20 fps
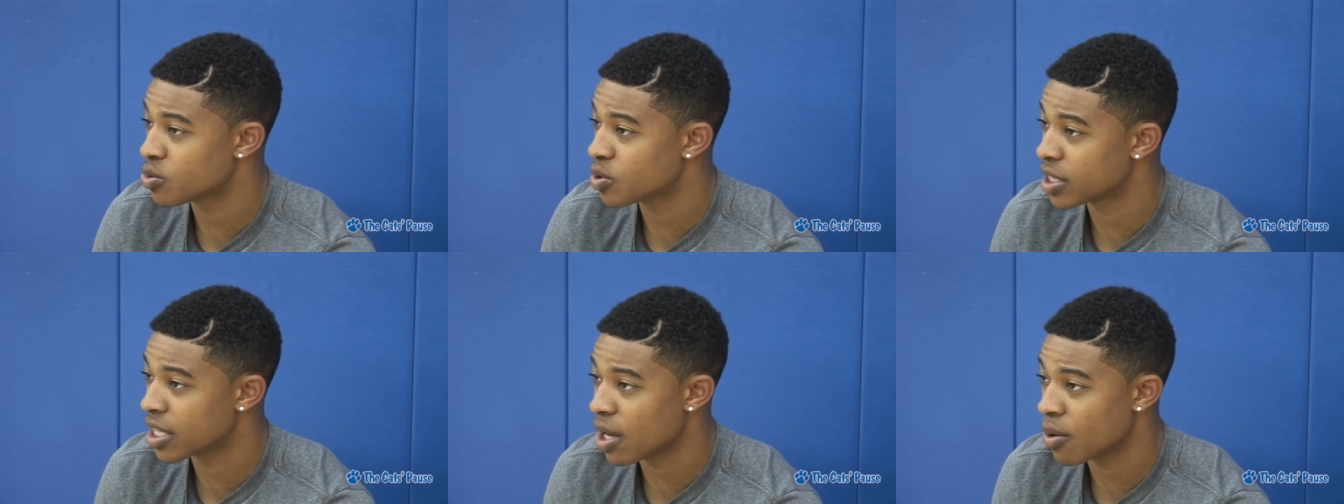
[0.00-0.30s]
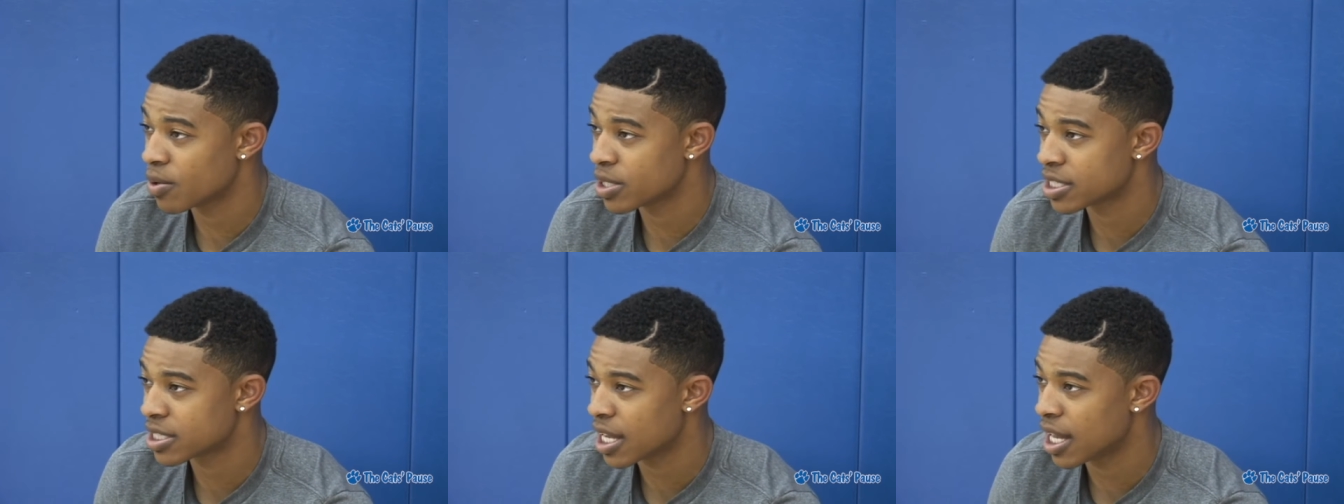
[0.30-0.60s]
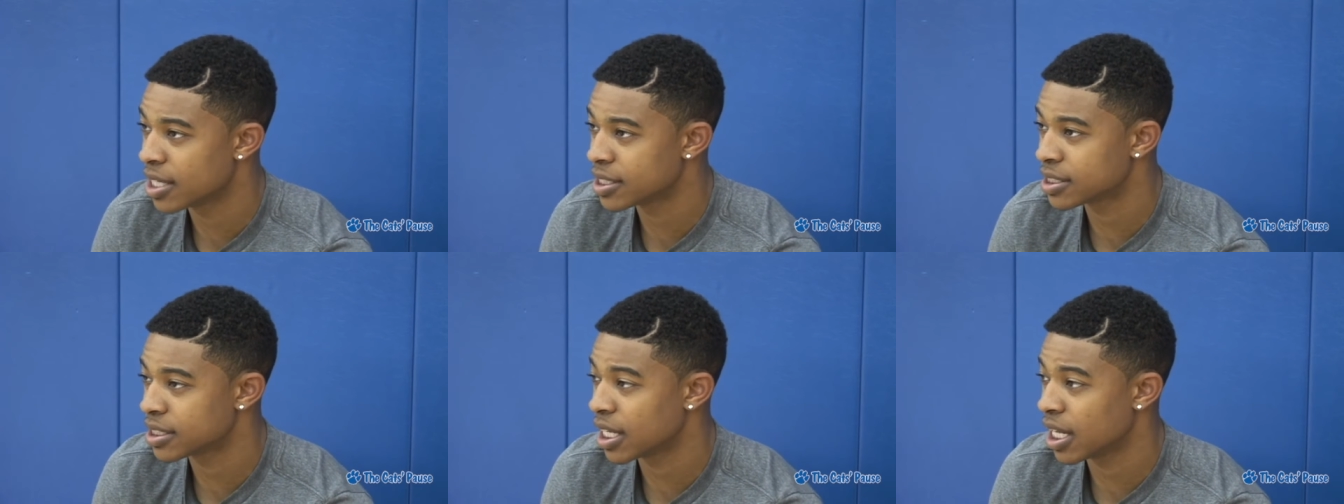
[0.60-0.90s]
With that
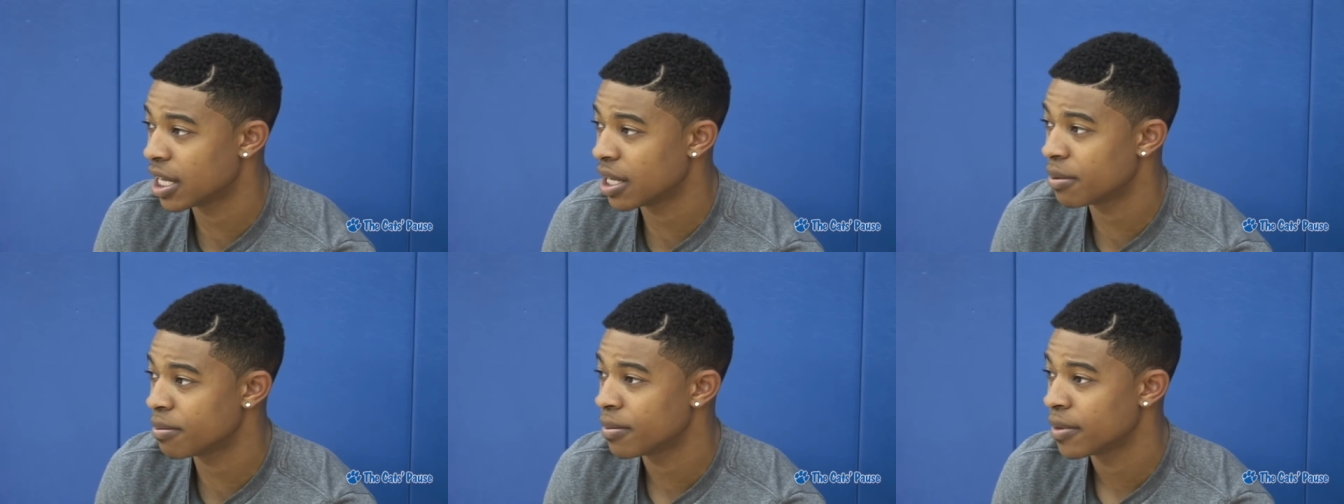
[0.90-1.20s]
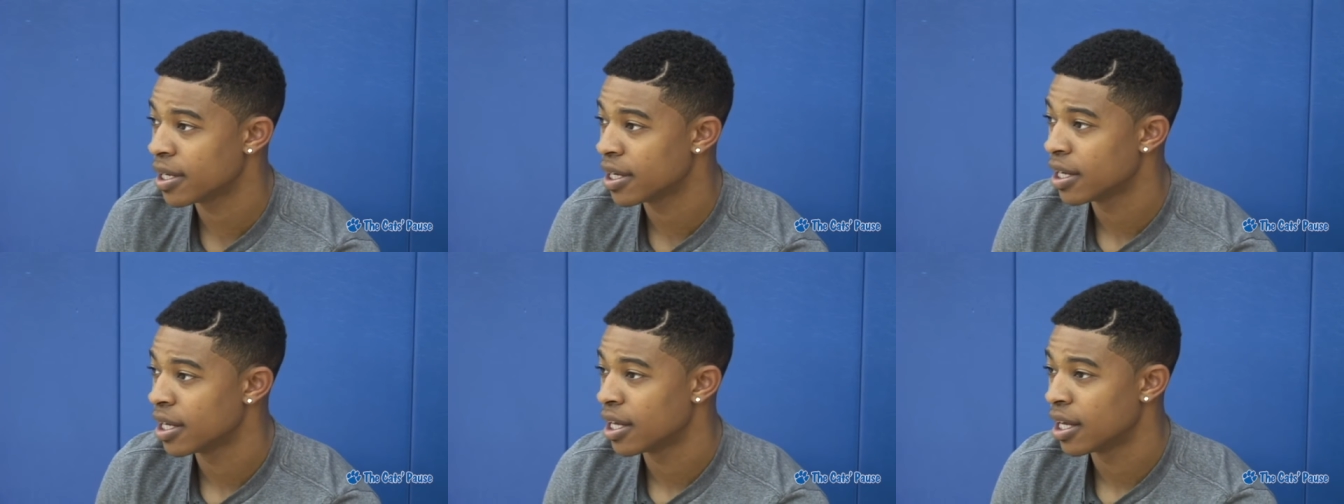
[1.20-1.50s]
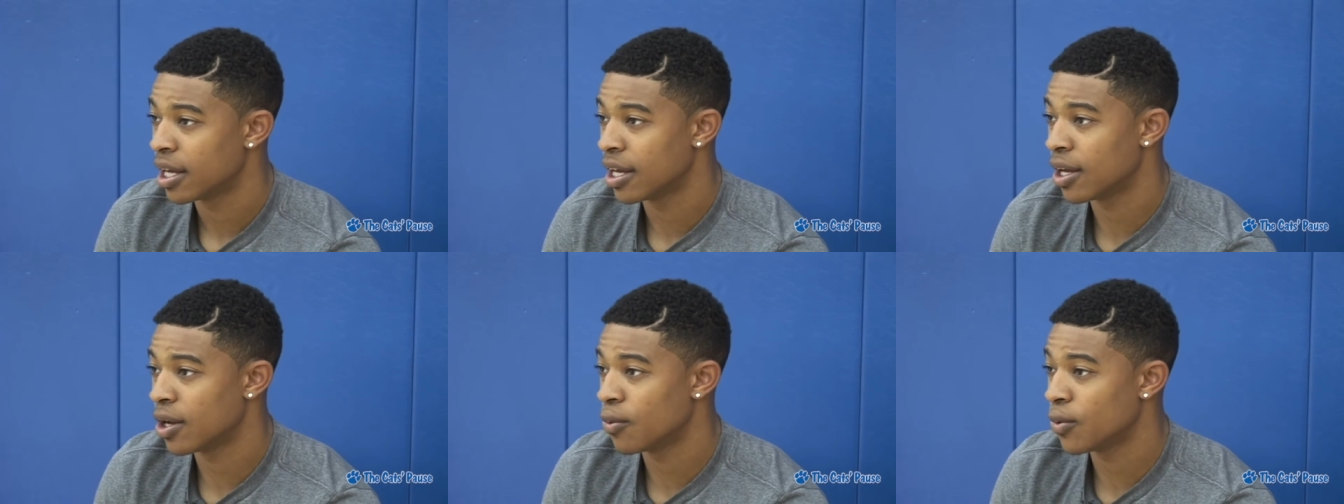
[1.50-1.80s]
Wisconsin game,
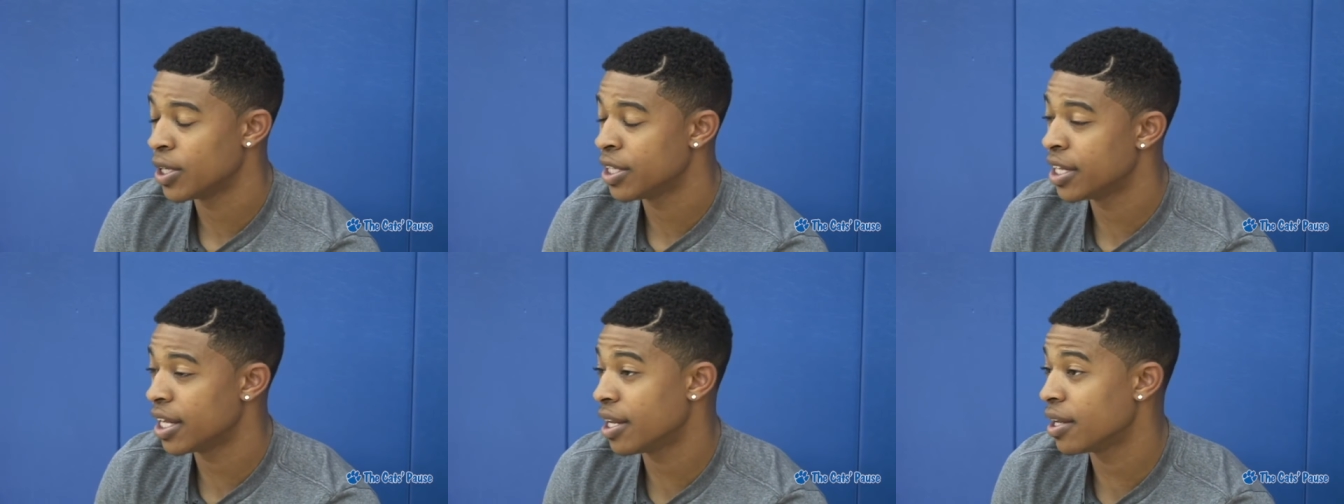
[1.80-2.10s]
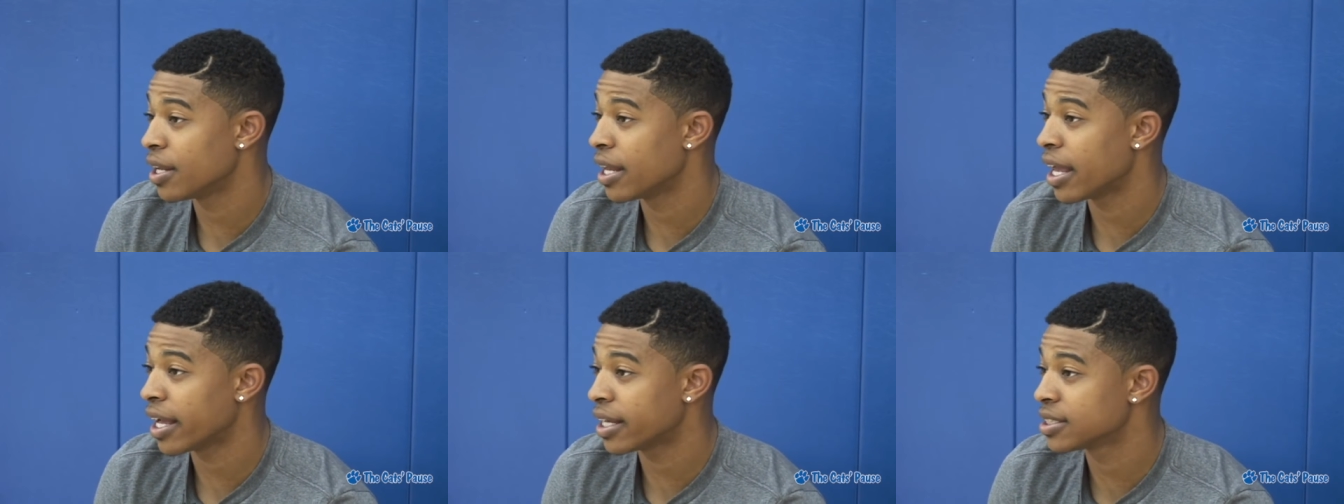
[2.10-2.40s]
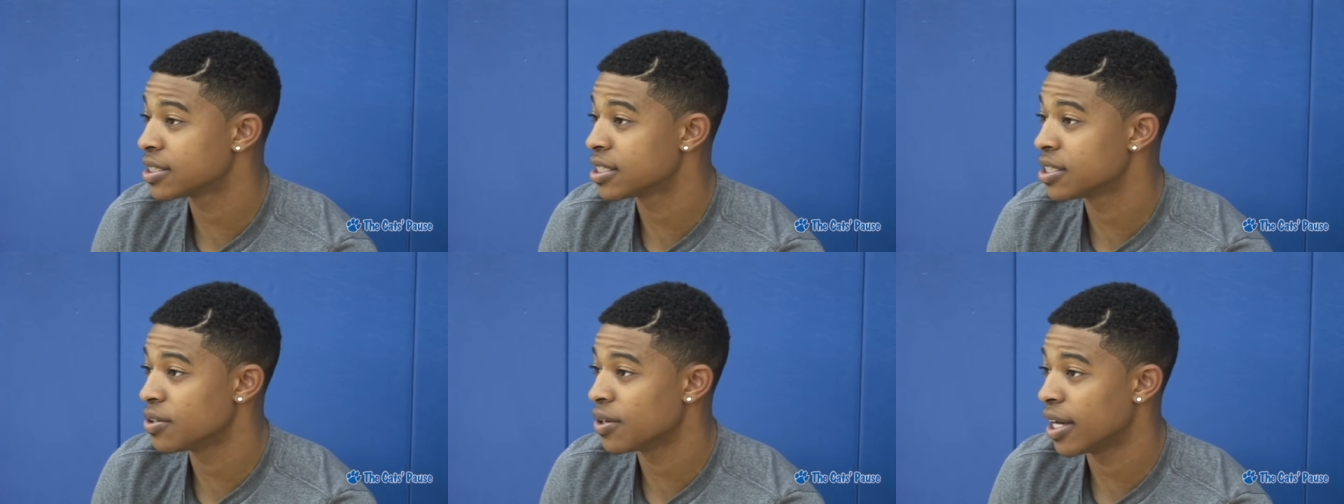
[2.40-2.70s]
uh, we didn't
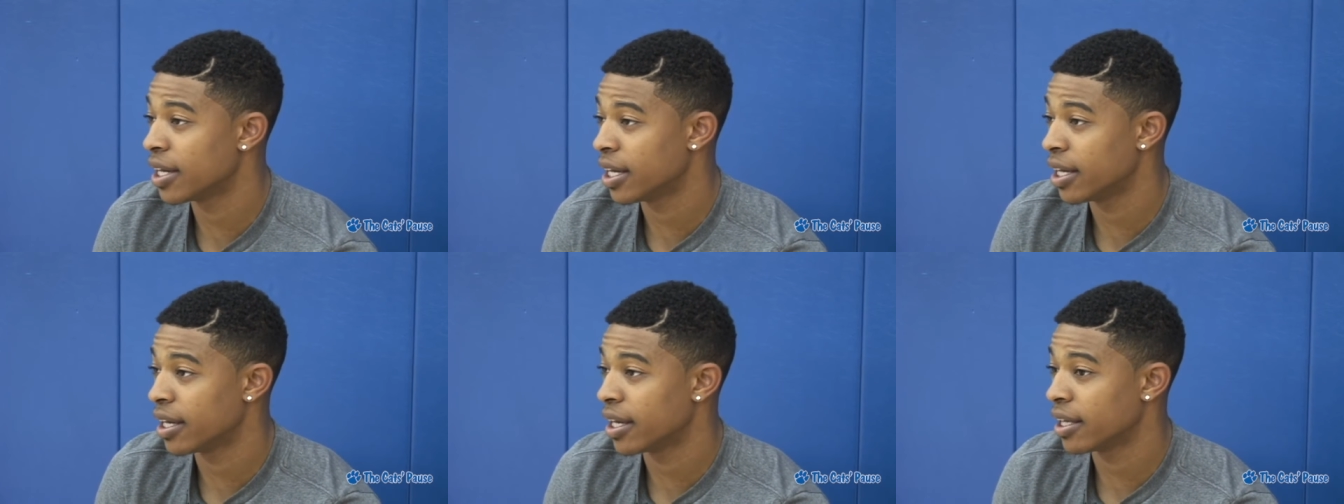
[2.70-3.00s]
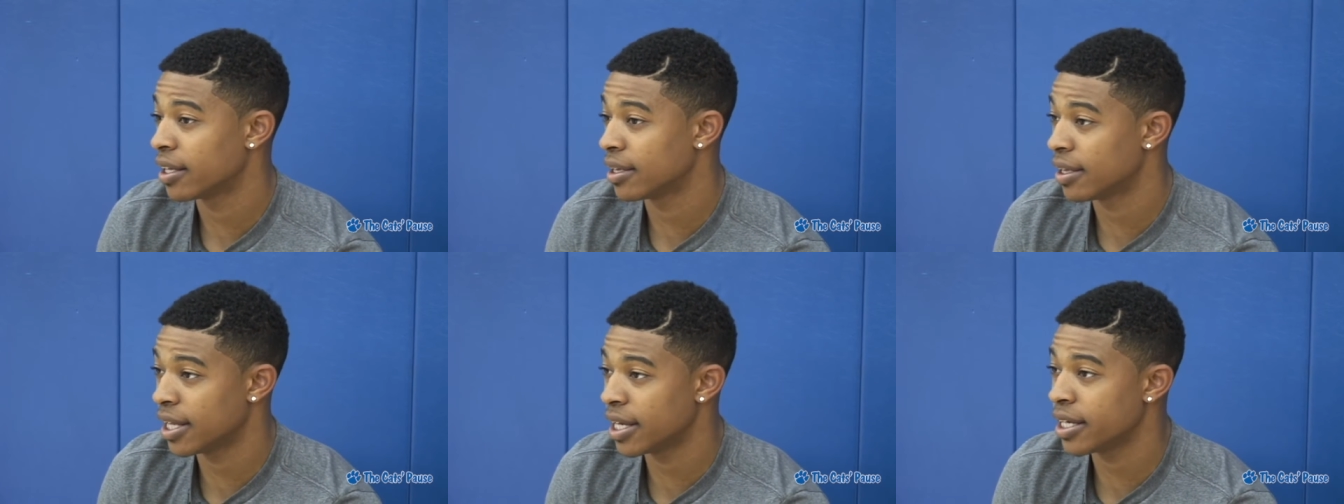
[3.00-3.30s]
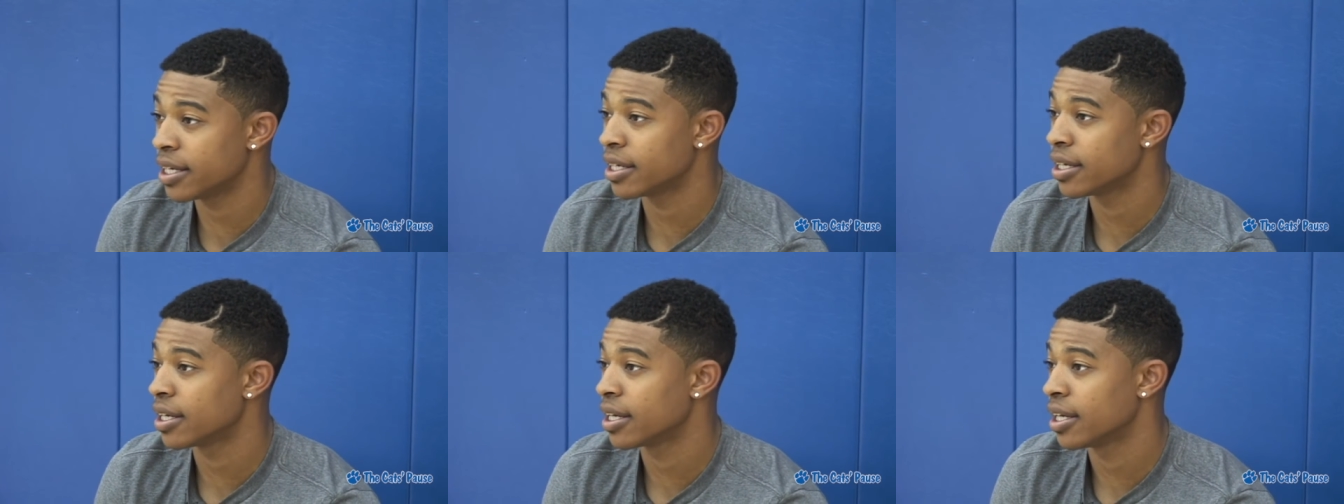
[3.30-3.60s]
execute late,